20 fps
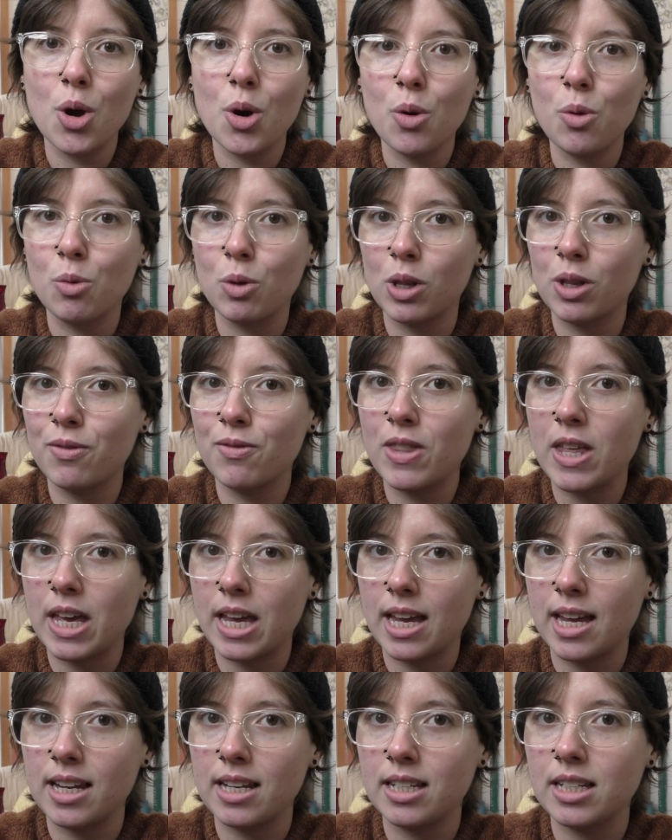Wool of the
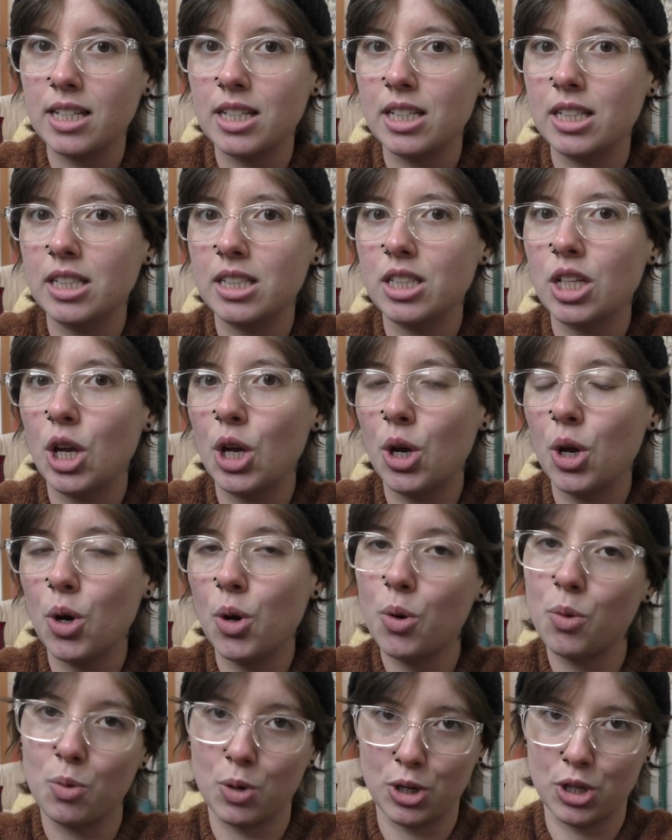Andes,
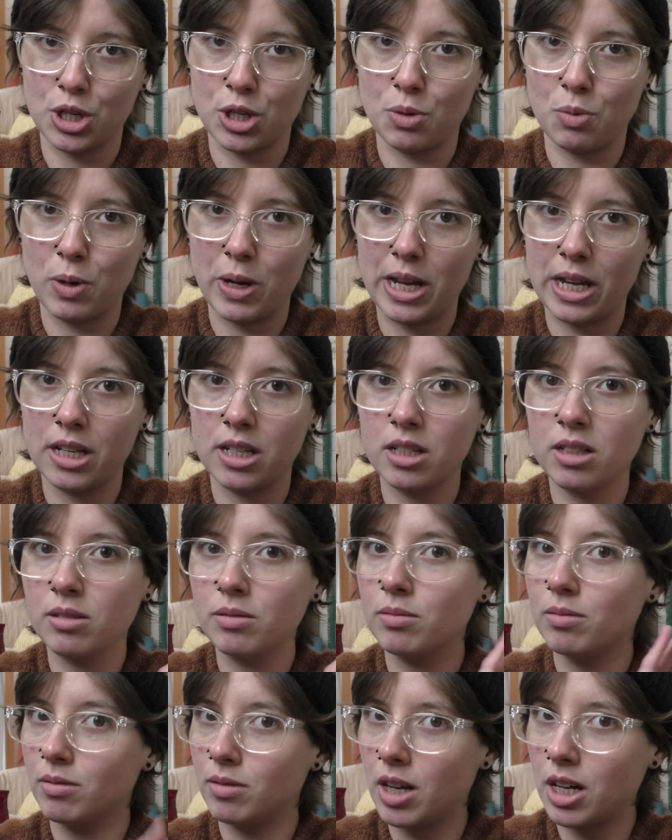worsted weight,
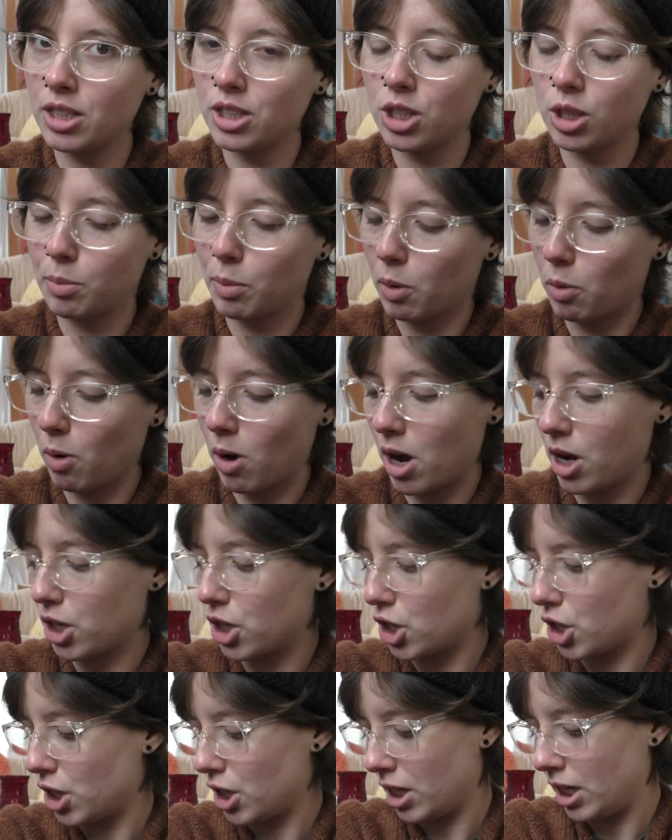
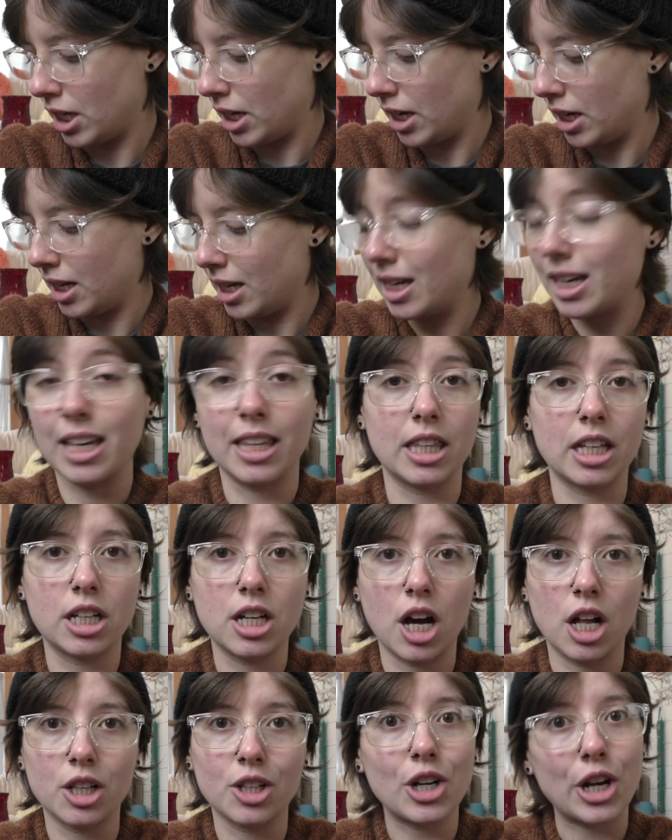non-superwash, in the
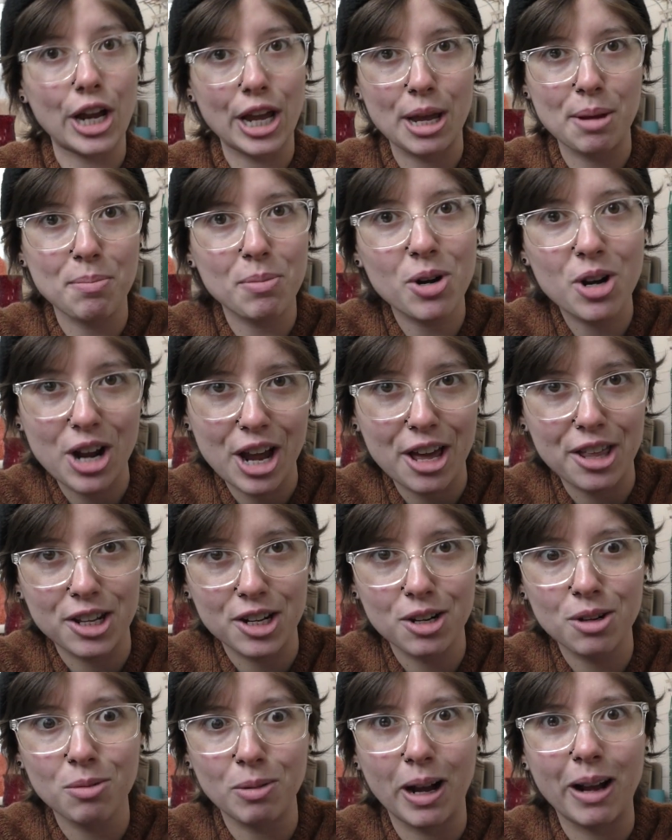color Amber
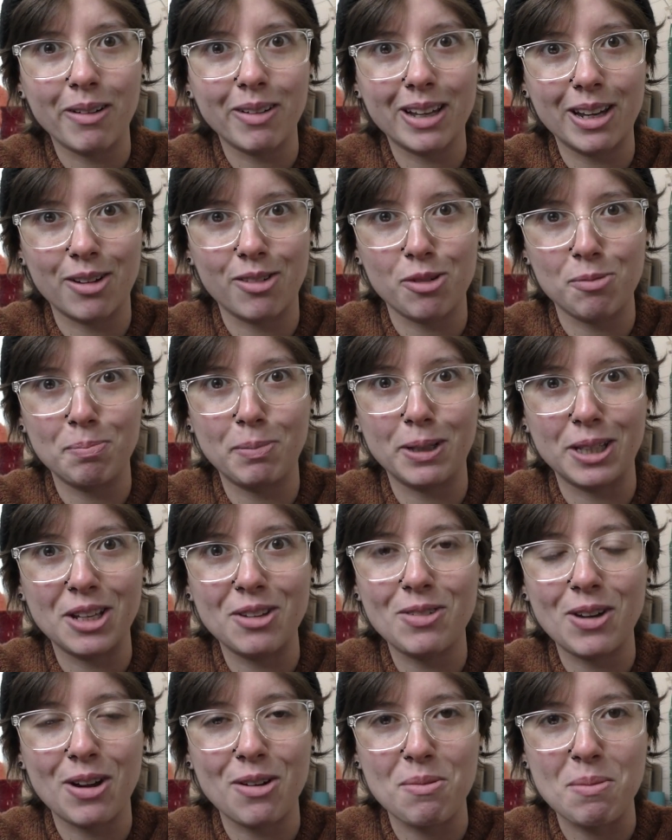Heather. Wow, can't
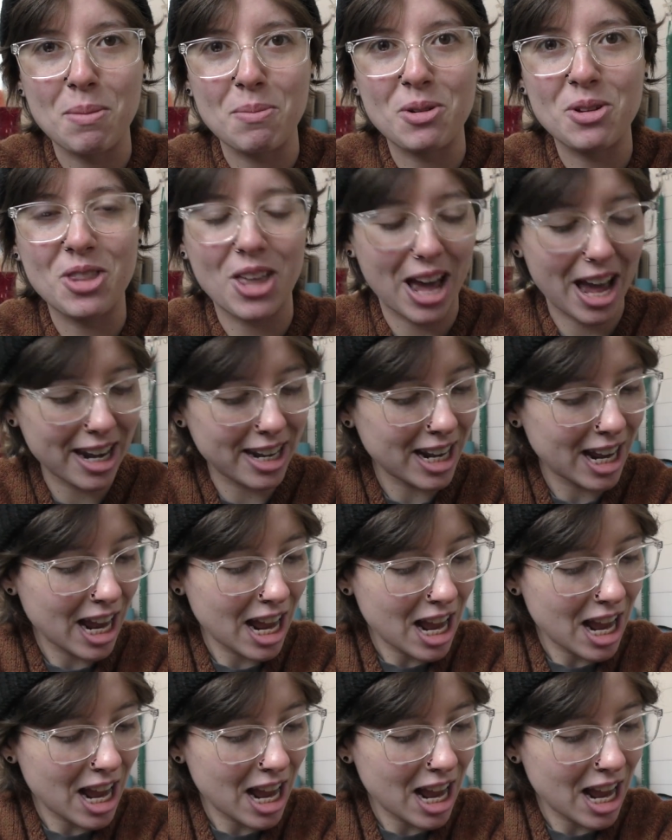believe I remembered that.